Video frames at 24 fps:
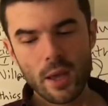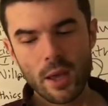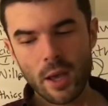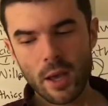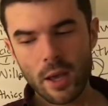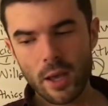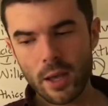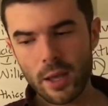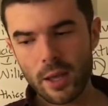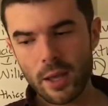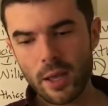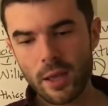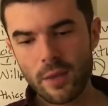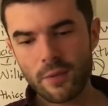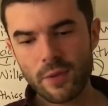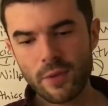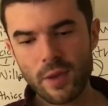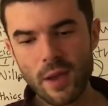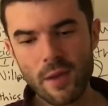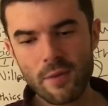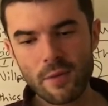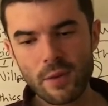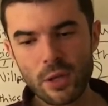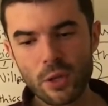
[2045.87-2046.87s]
Uh, if
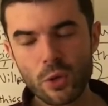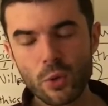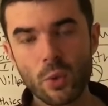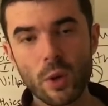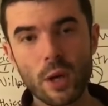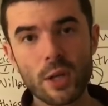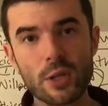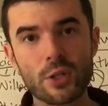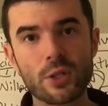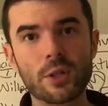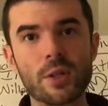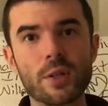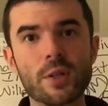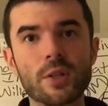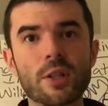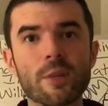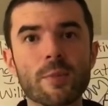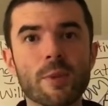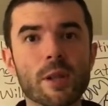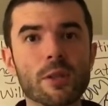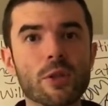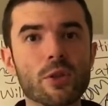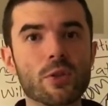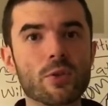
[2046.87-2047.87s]
you have any questions
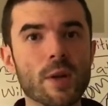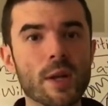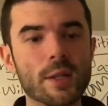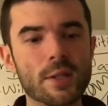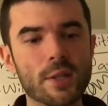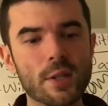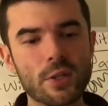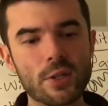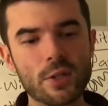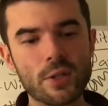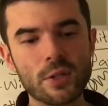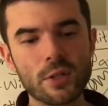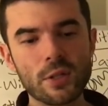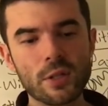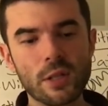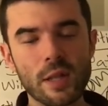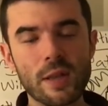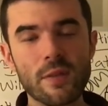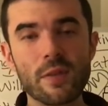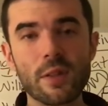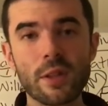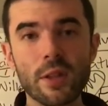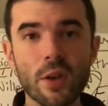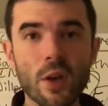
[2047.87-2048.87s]
about the transitions,
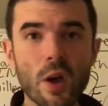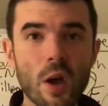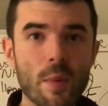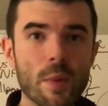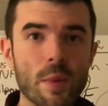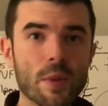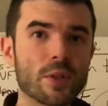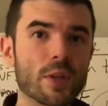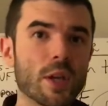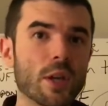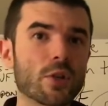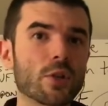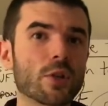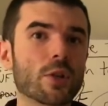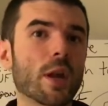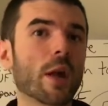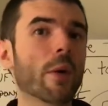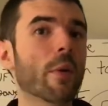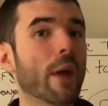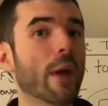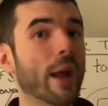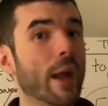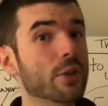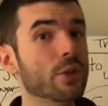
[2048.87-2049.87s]
leave it in the comments section.
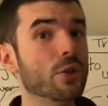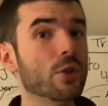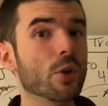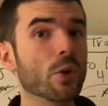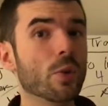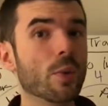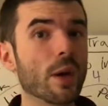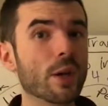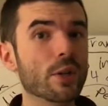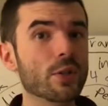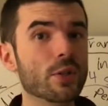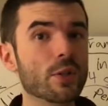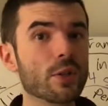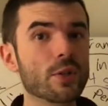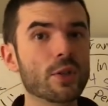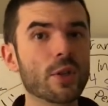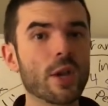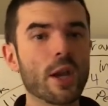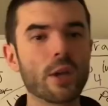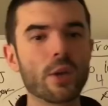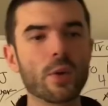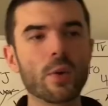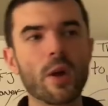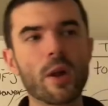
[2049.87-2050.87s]
I will answer your questions.
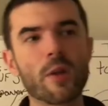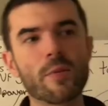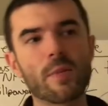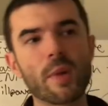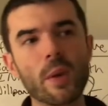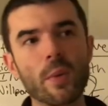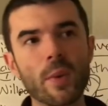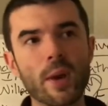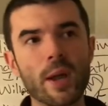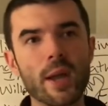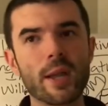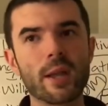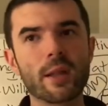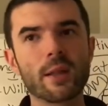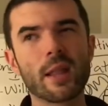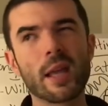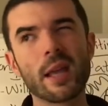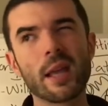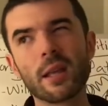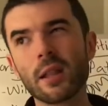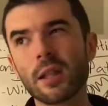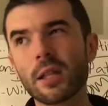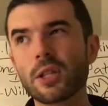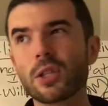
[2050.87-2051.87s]
I go out of my way
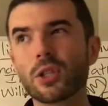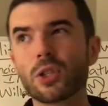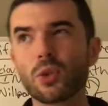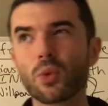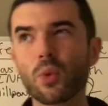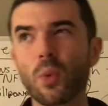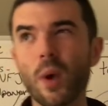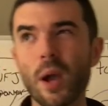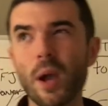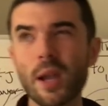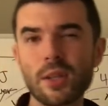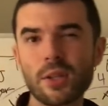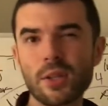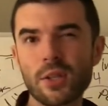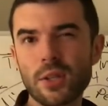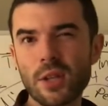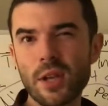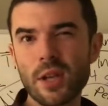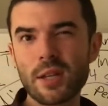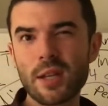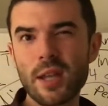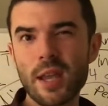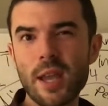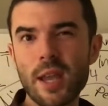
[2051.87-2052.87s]
like at least twice
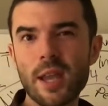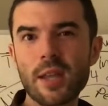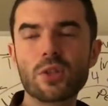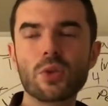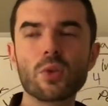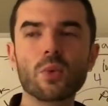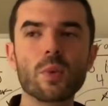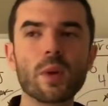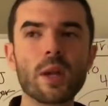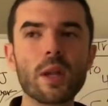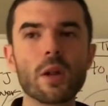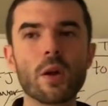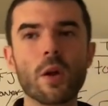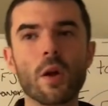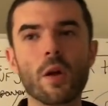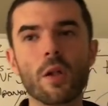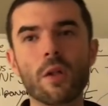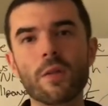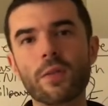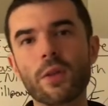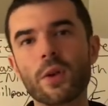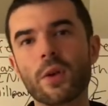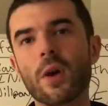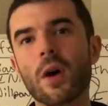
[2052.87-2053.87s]
a day to read
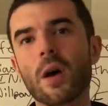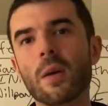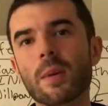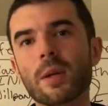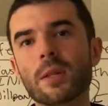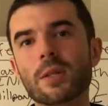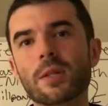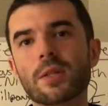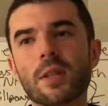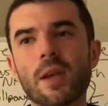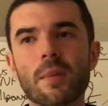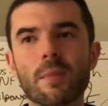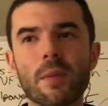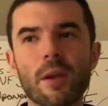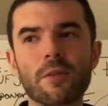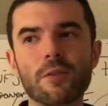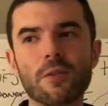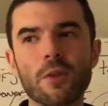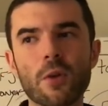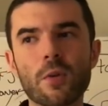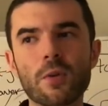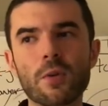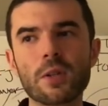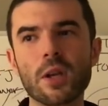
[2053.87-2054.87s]
all of the comments that my
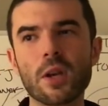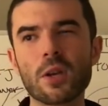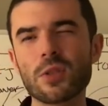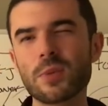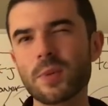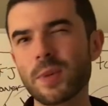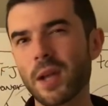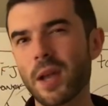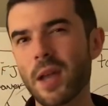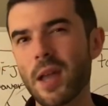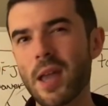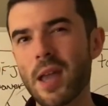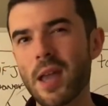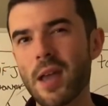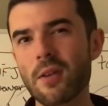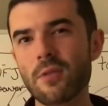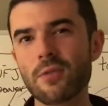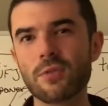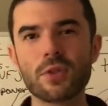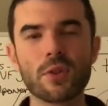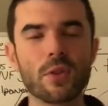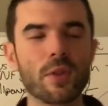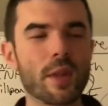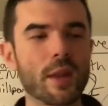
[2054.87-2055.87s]
phone tells me I
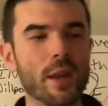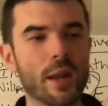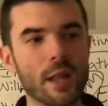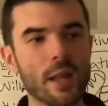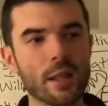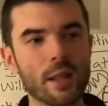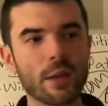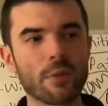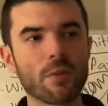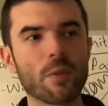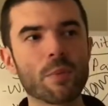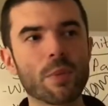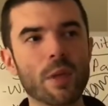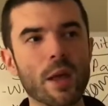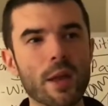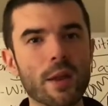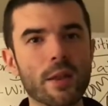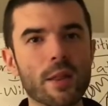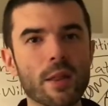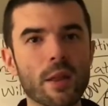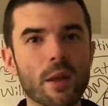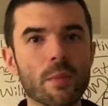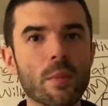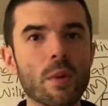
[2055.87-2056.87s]
have, so then I like reply
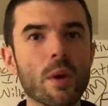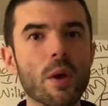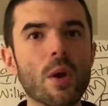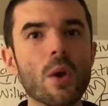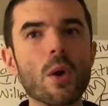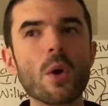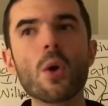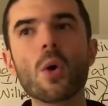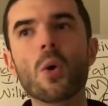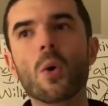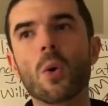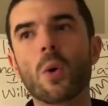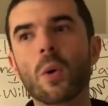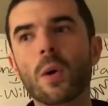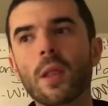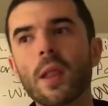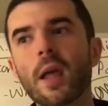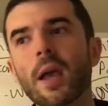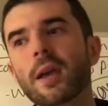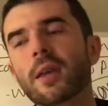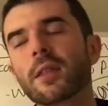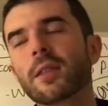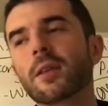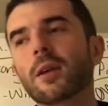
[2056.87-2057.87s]
to them or
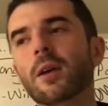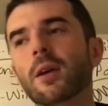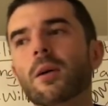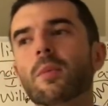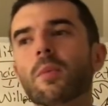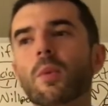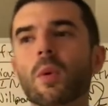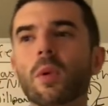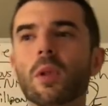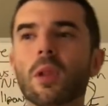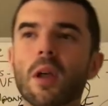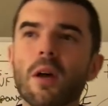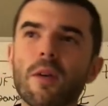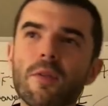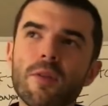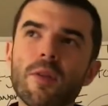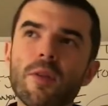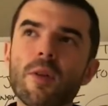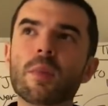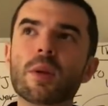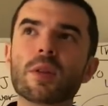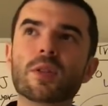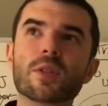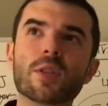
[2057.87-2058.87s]
like them or love
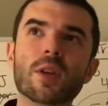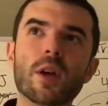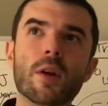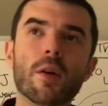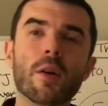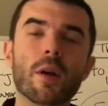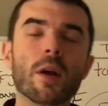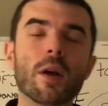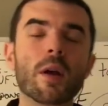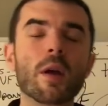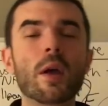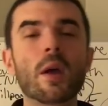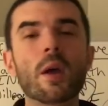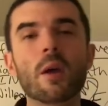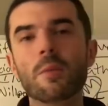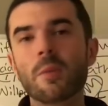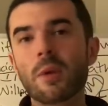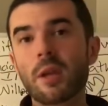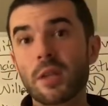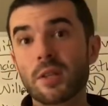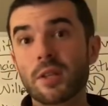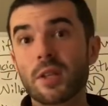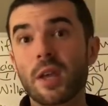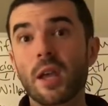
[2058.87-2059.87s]
them, etc.
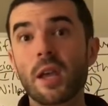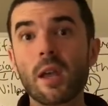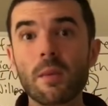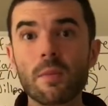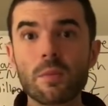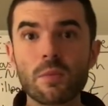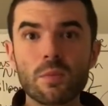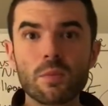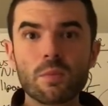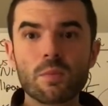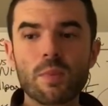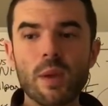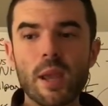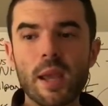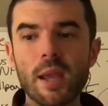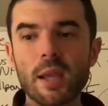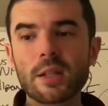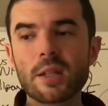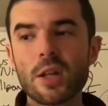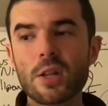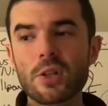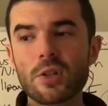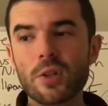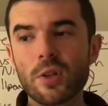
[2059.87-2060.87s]
But yes, I am paying
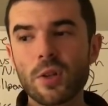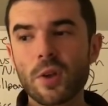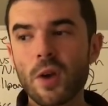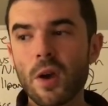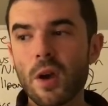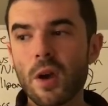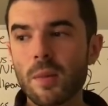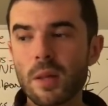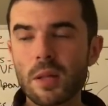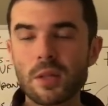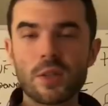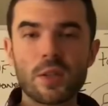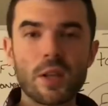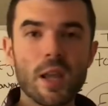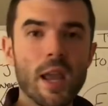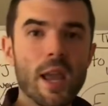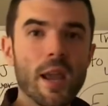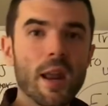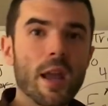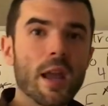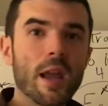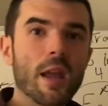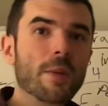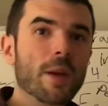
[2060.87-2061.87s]
attention to the comments
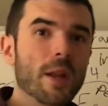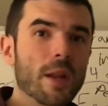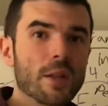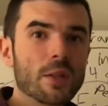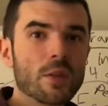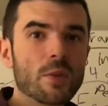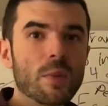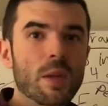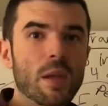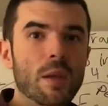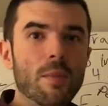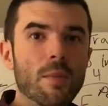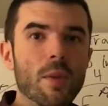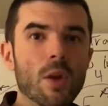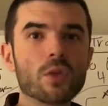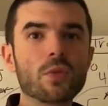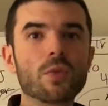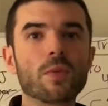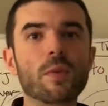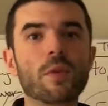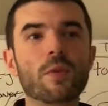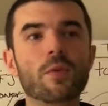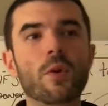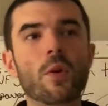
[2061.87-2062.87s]
and I am getting some
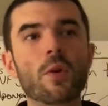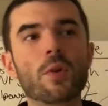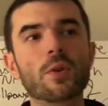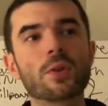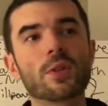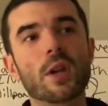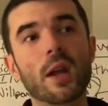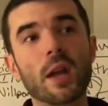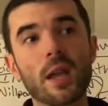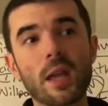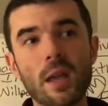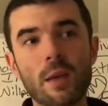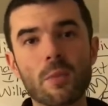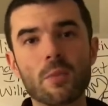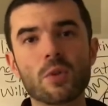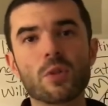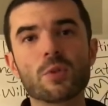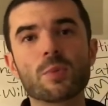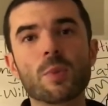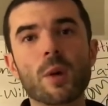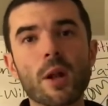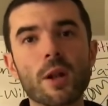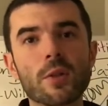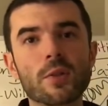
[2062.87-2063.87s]
emails from you folks and I am
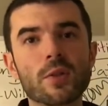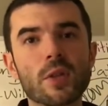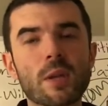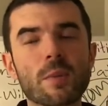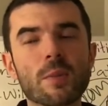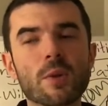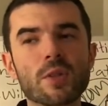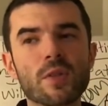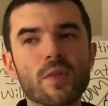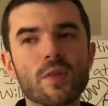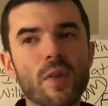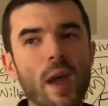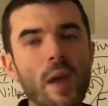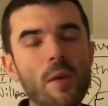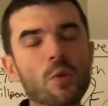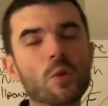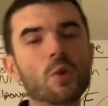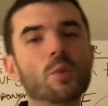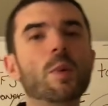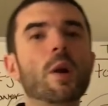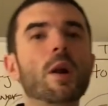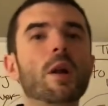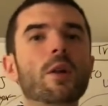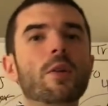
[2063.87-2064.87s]
responding to those emails. If I haven't
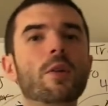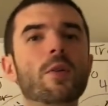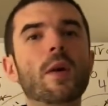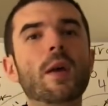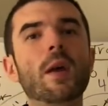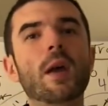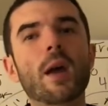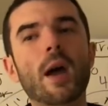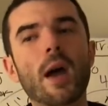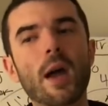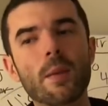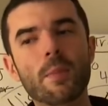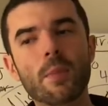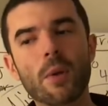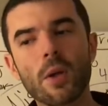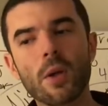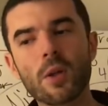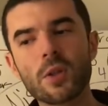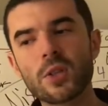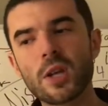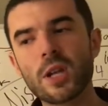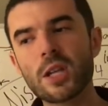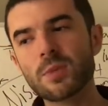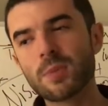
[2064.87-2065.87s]
responded to it, I
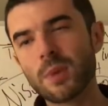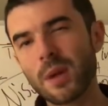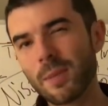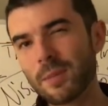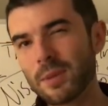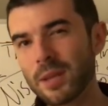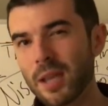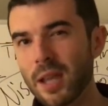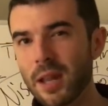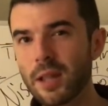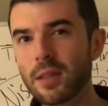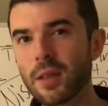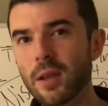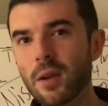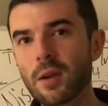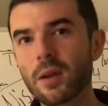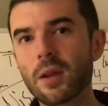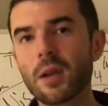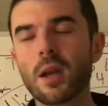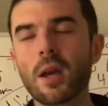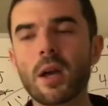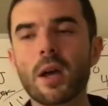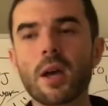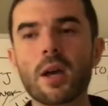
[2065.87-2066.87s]
apologize, but I'm getting
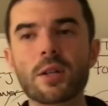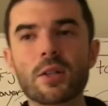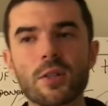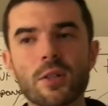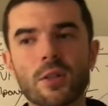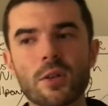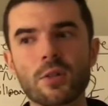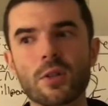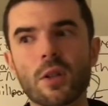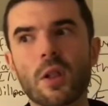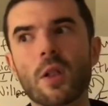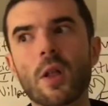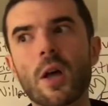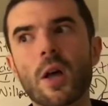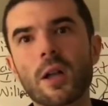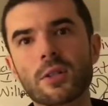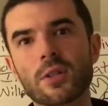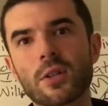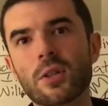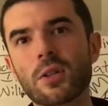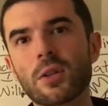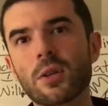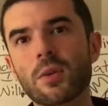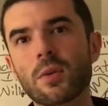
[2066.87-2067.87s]
there. Uh, just there's a
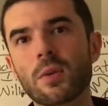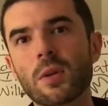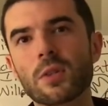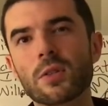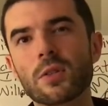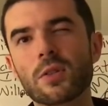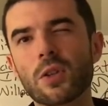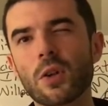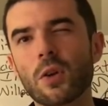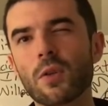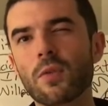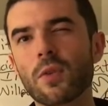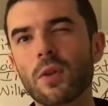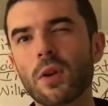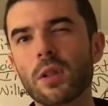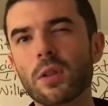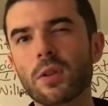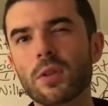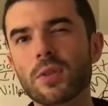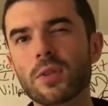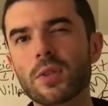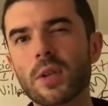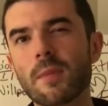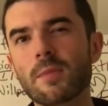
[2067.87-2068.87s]
lot to do and so very
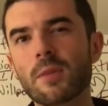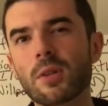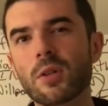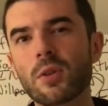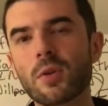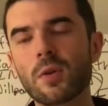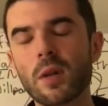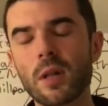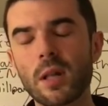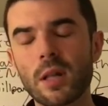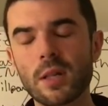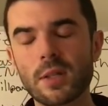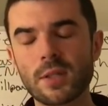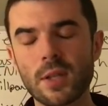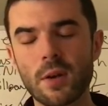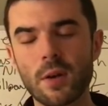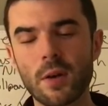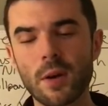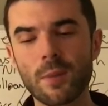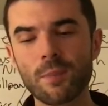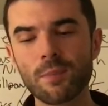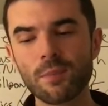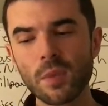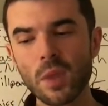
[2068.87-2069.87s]
little time to do it,
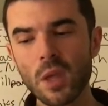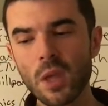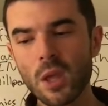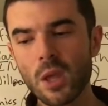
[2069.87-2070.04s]
etc.